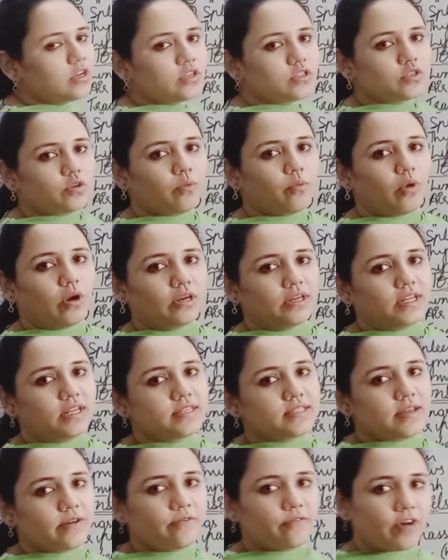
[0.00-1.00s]
So what
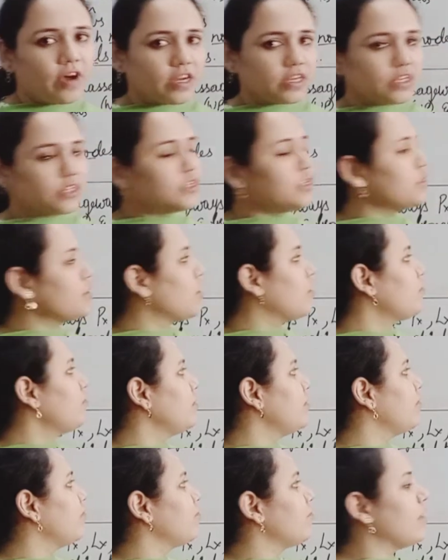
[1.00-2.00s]
is the function of
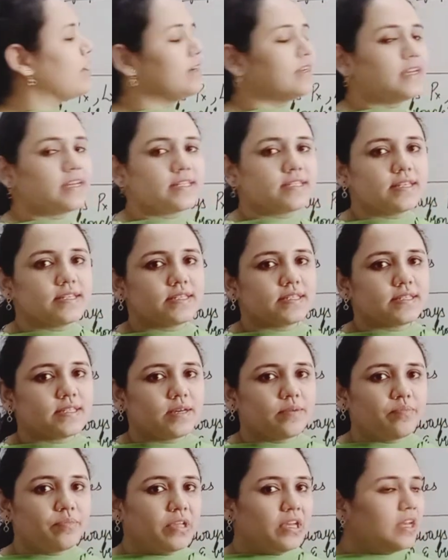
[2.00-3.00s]
lymphatic
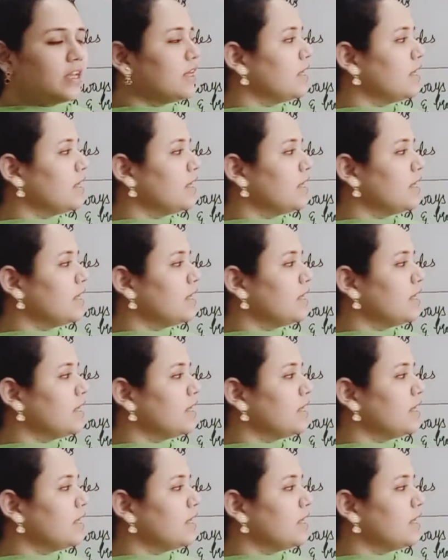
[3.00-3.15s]
system?